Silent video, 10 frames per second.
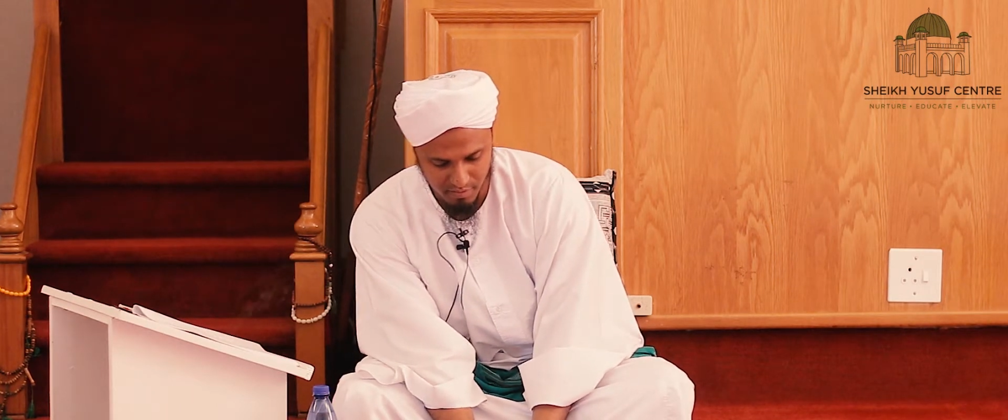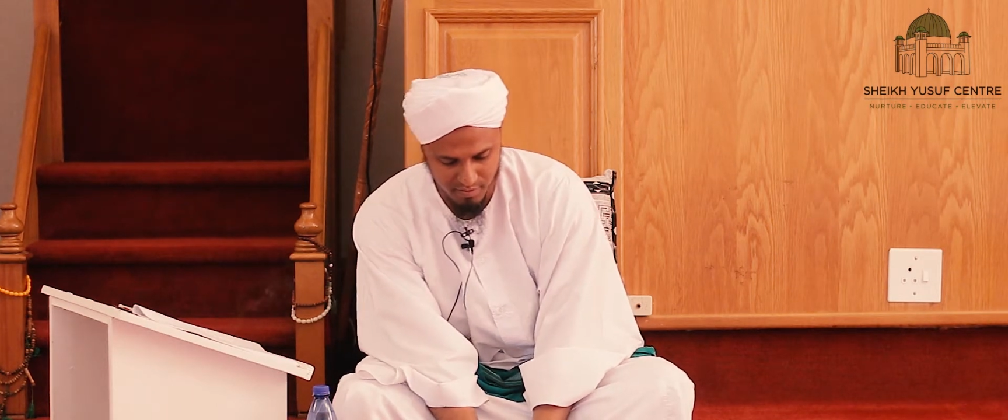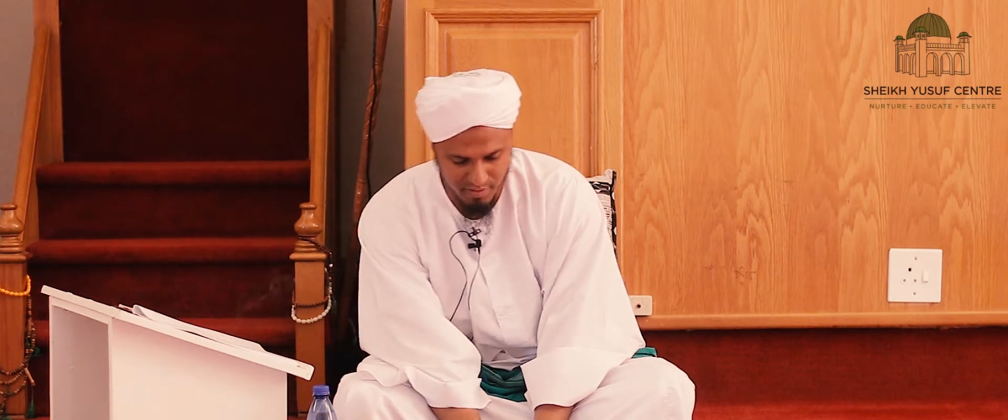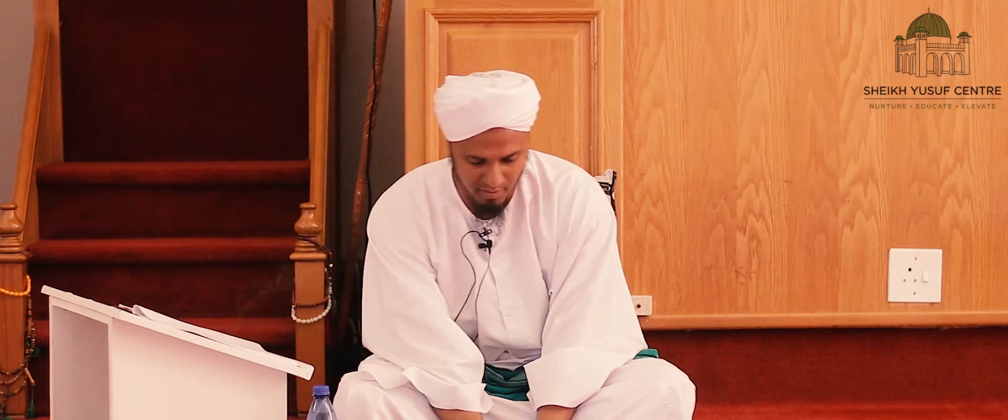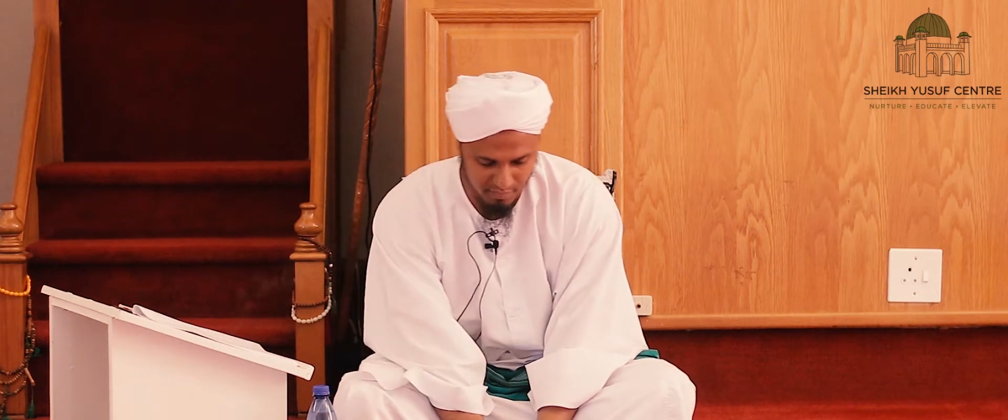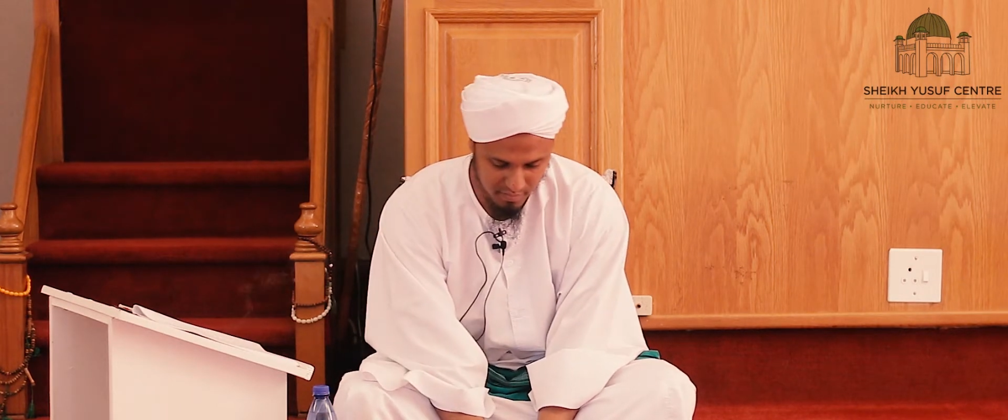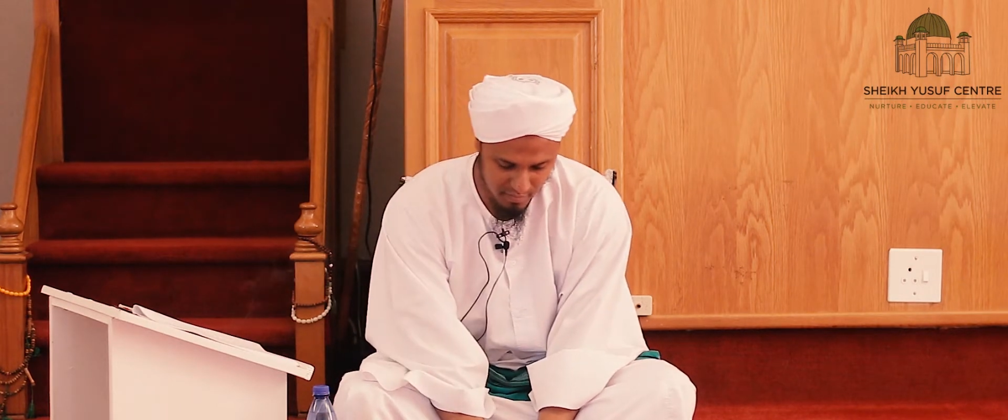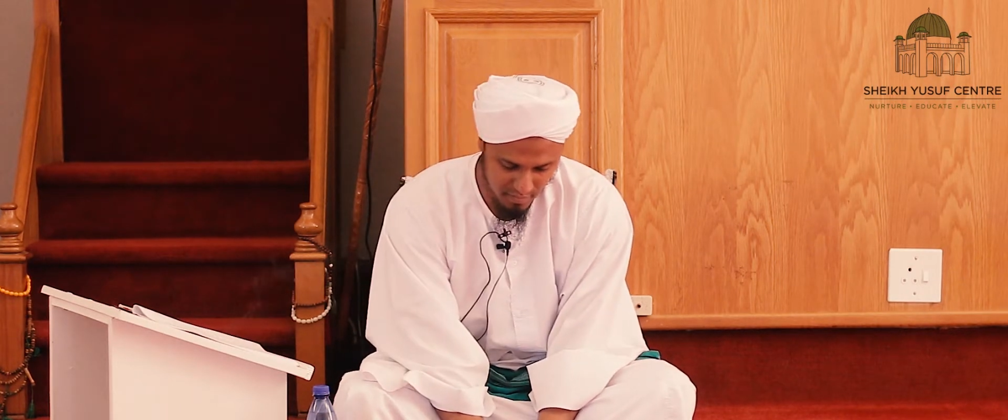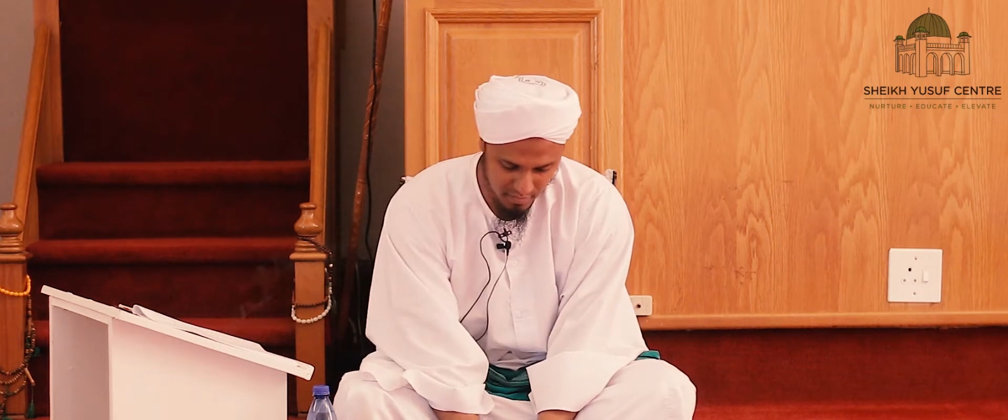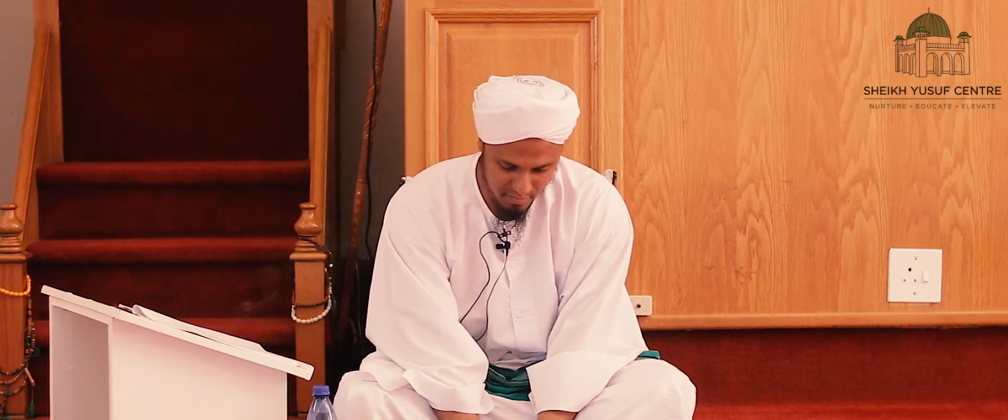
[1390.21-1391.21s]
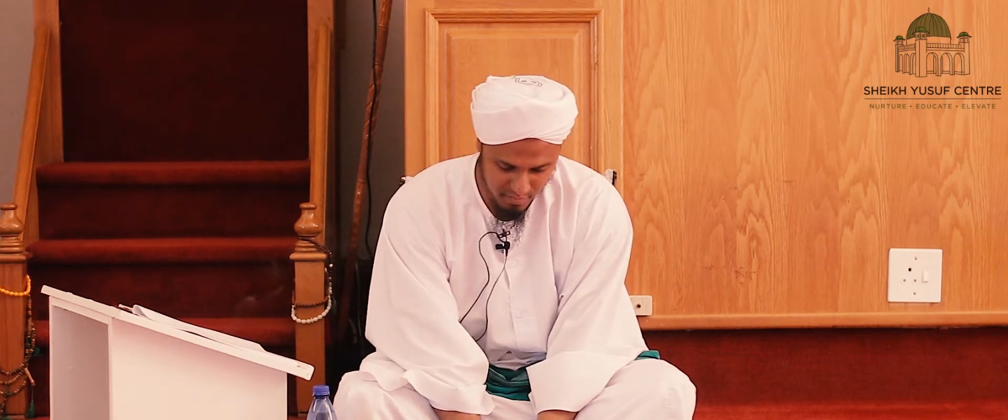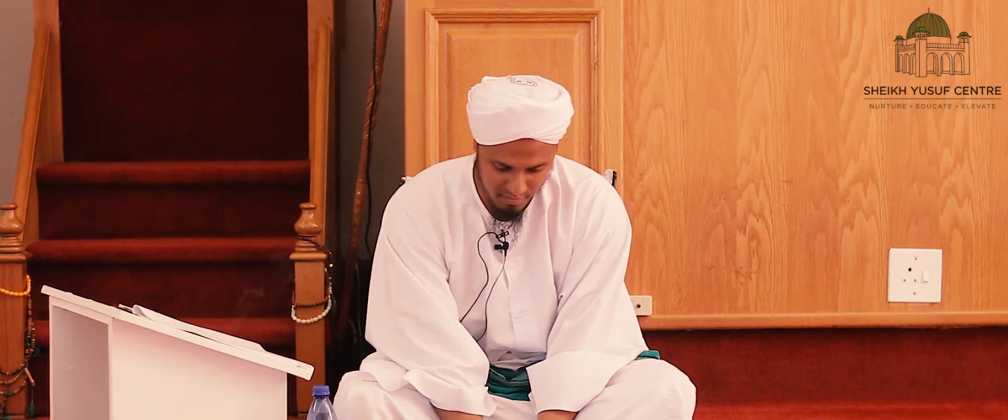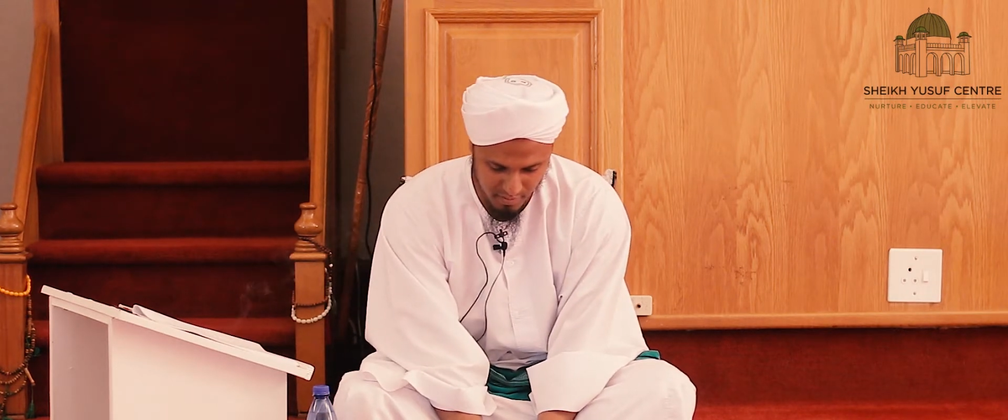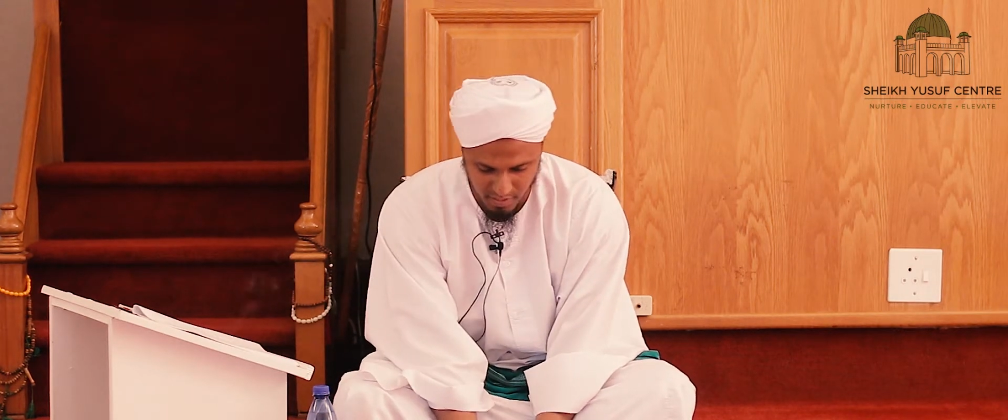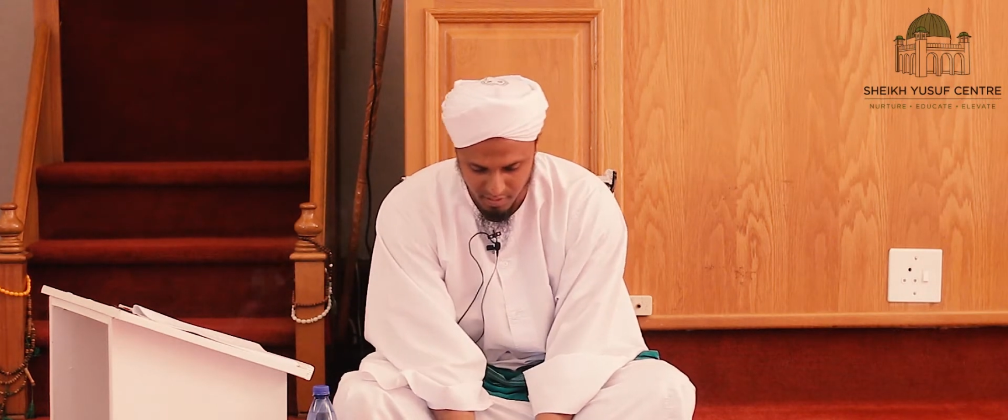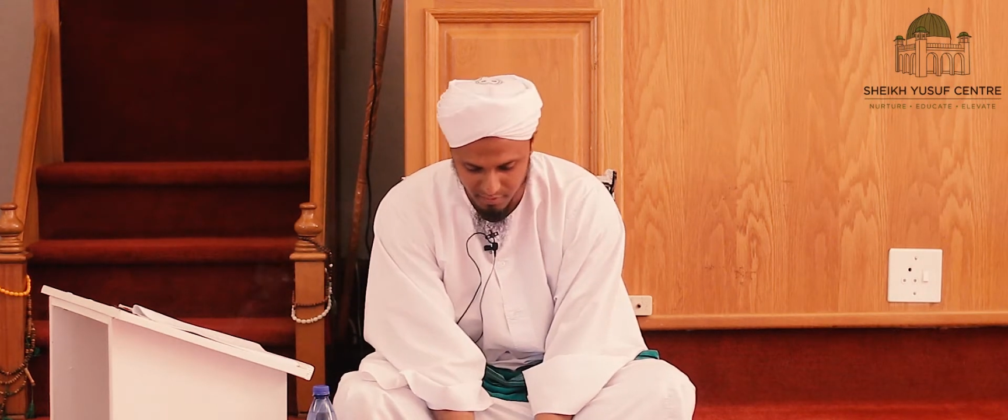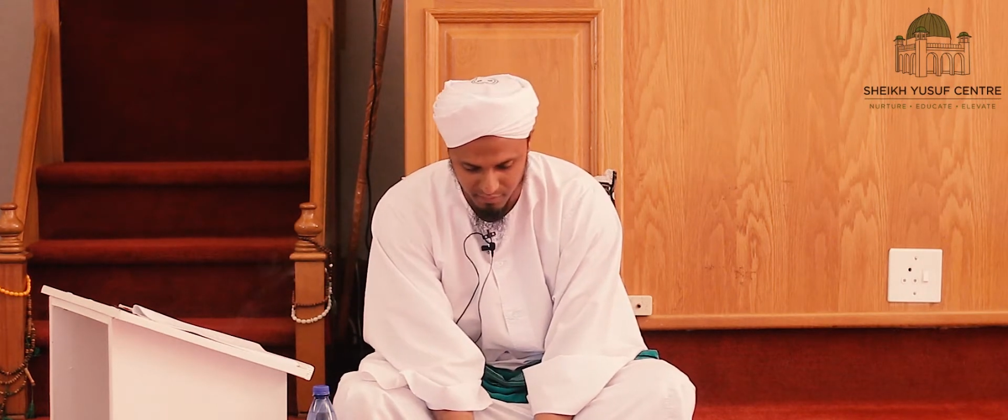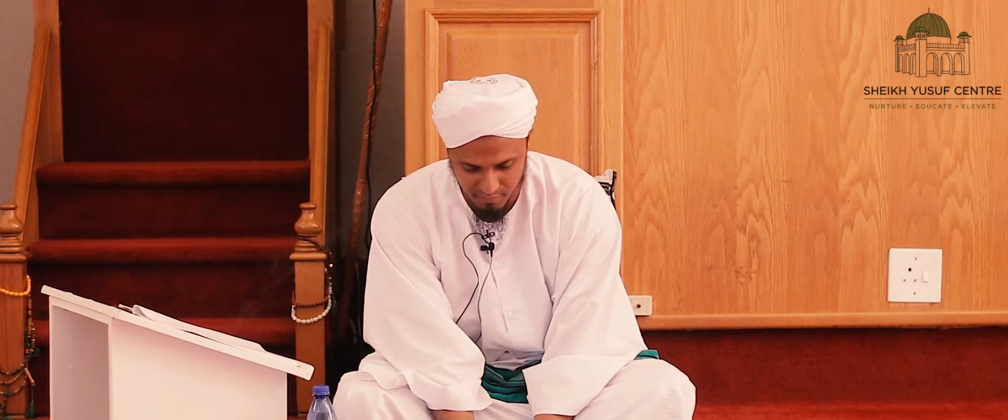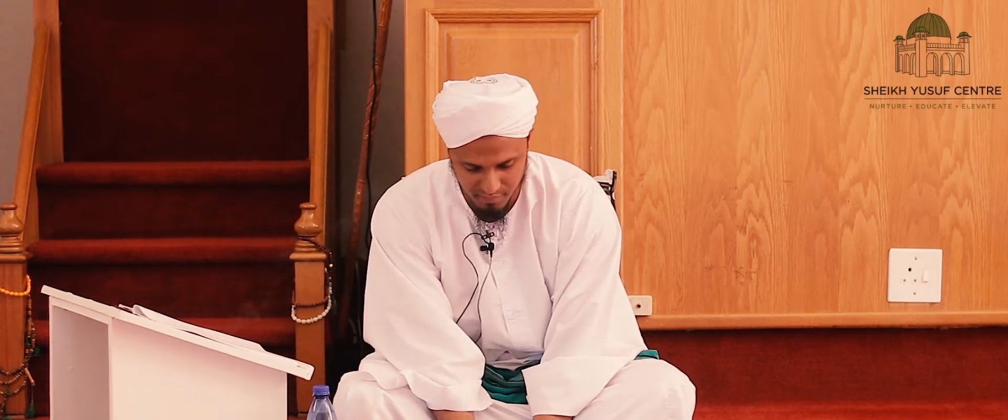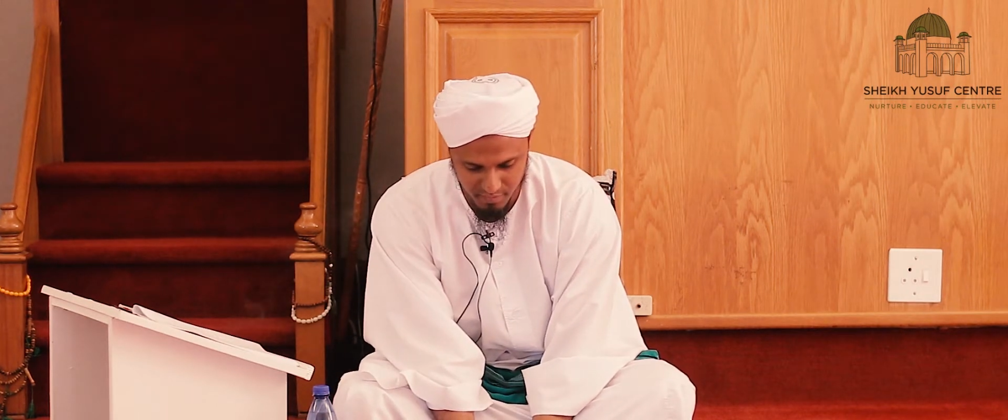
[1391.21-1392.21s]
This is the left. Ya Latif.